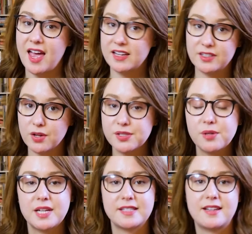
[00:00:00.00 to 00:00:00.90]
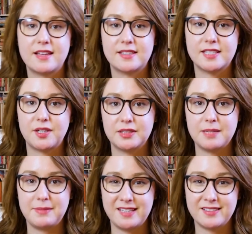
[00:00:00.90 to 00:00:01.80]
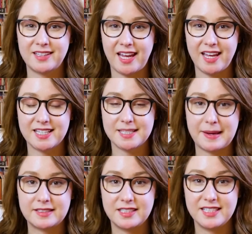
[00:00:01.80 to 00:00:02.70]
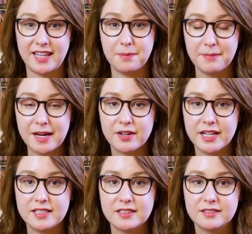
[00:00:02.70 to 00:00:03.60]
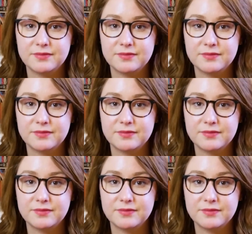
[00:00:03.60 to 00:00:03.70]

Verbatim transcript: And it also doesn't necessarily mean that they expected to get married.